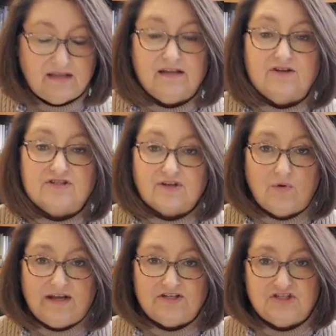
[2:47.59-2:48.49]
Here's the
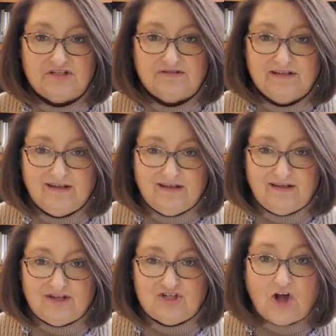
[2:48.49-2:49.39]
question
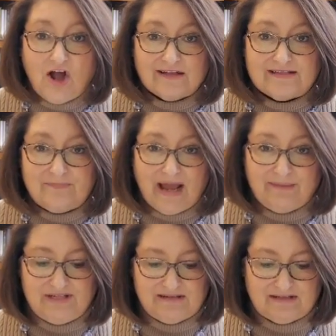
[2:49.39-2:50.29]
John's
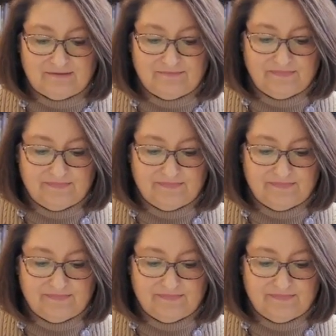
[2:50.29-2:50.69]
baptism,